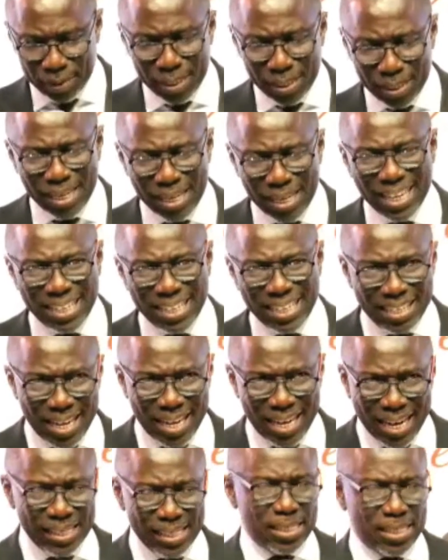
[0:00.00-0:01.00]

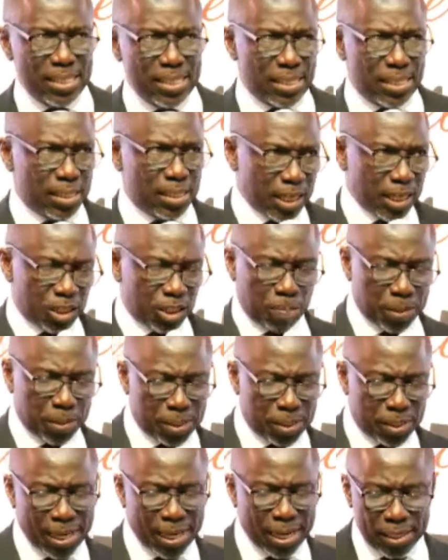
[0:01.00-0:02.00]

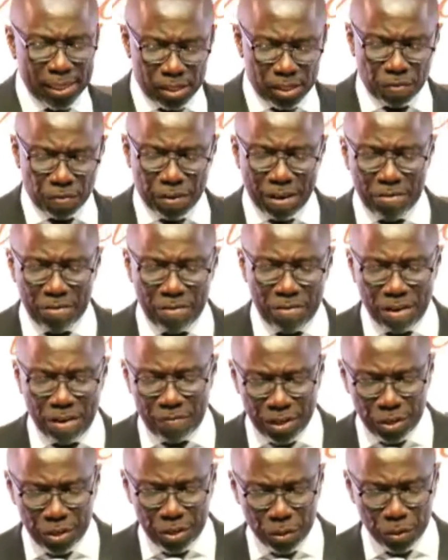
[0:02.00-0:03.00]
96% of our
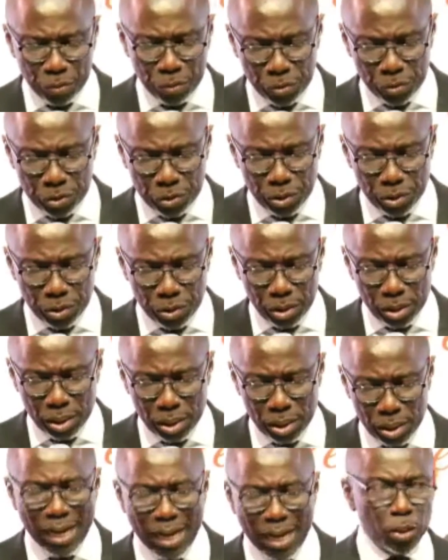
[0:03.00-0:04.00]
revenues are
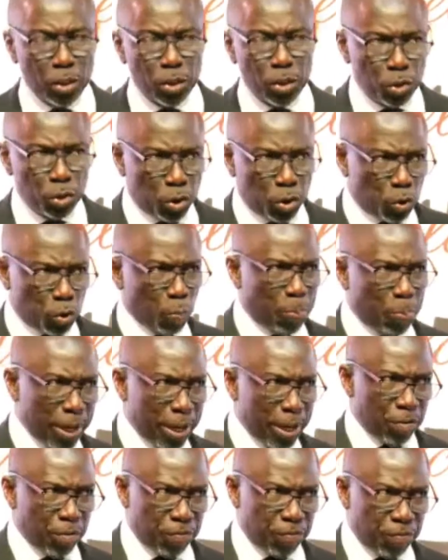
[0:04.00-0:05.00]
used to pay
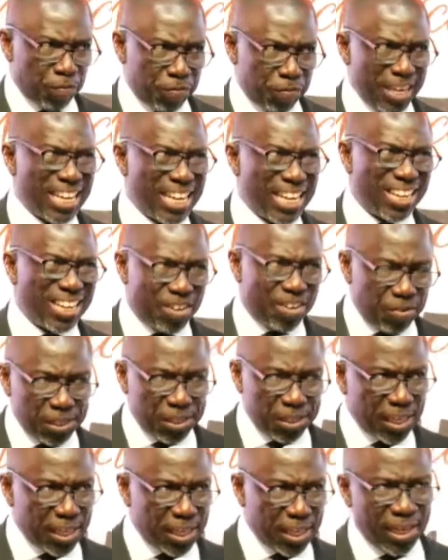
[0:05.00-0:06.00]
off
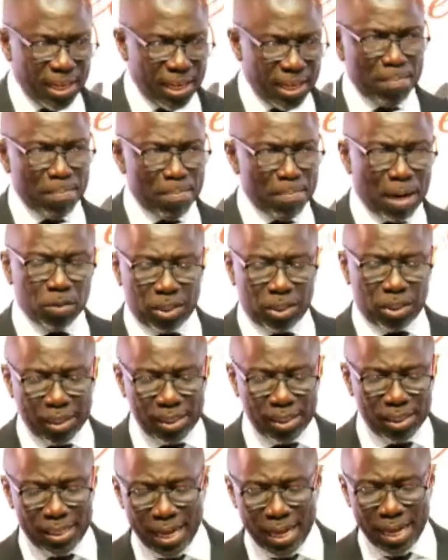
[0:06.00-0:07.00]
increasingly mounting
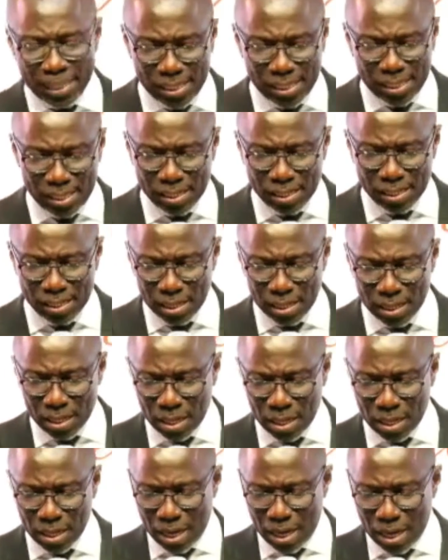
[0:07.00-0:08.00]
debts.
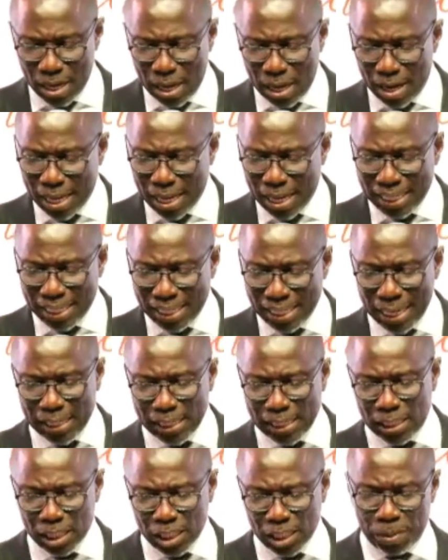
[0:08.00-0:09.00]
And that
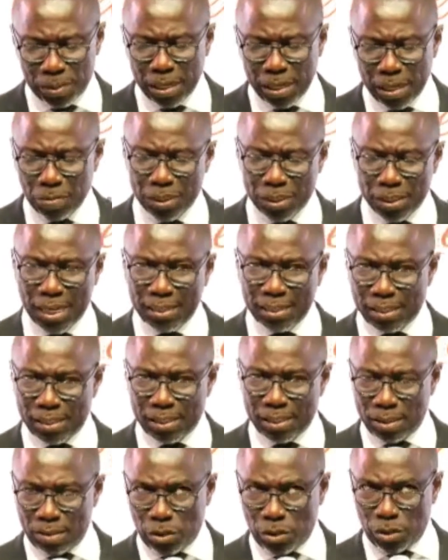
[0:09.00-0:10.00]
96% was at
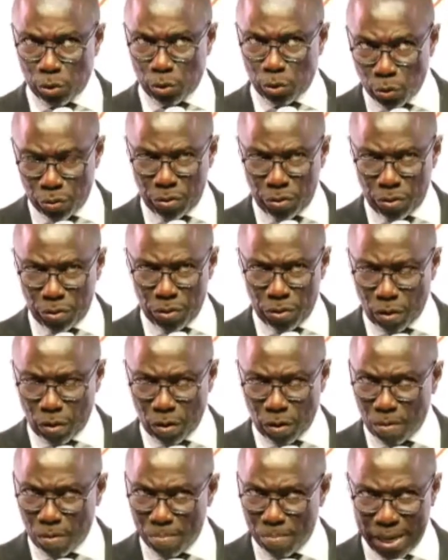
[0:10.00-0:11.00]
June or
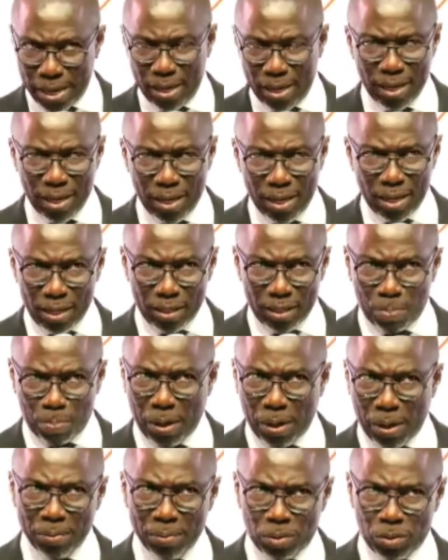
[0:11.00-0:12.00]
May. It probably
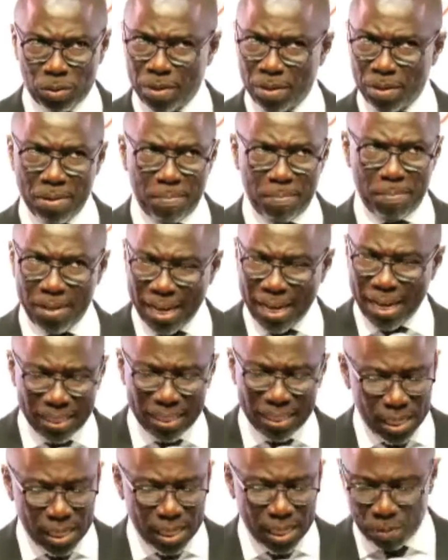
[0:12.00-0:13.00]
today may be
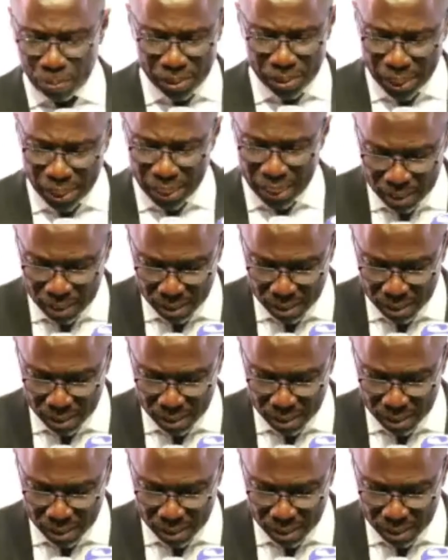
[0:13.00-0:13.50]
98%.